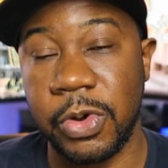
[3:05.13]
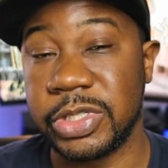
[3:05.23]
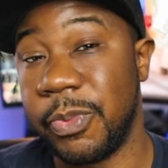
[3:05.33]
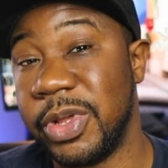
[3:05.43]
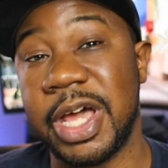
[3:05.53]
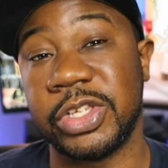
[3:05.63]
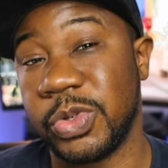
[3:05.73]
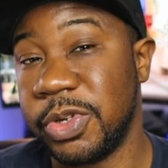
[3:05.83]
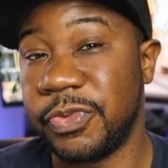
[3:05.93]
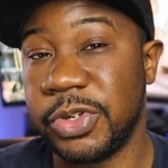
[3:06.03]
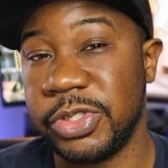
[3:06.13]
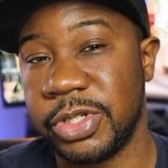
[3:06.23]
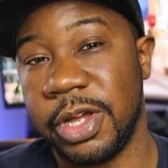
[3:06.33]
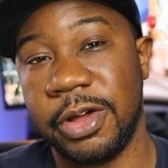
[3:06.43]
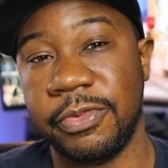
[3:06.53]
course, I would not show the
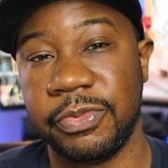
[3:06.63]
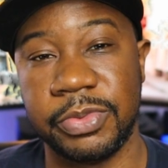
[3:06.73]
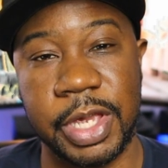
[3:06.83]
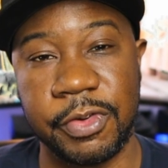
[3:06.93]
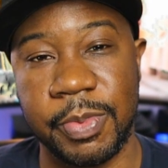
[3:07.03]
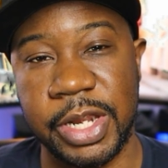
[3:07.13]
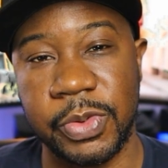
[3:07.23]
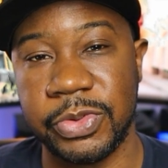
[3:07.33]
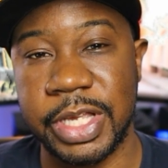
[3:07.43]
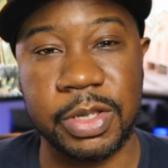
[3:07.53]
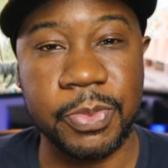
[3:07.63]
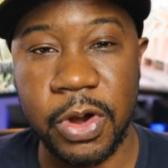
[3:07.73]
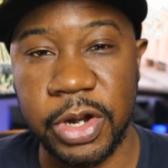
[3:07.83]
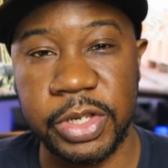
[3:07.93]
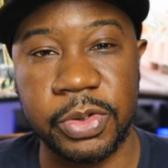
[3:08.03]
footage of everybody who was at the
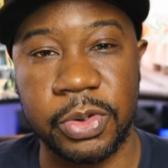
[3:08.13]
party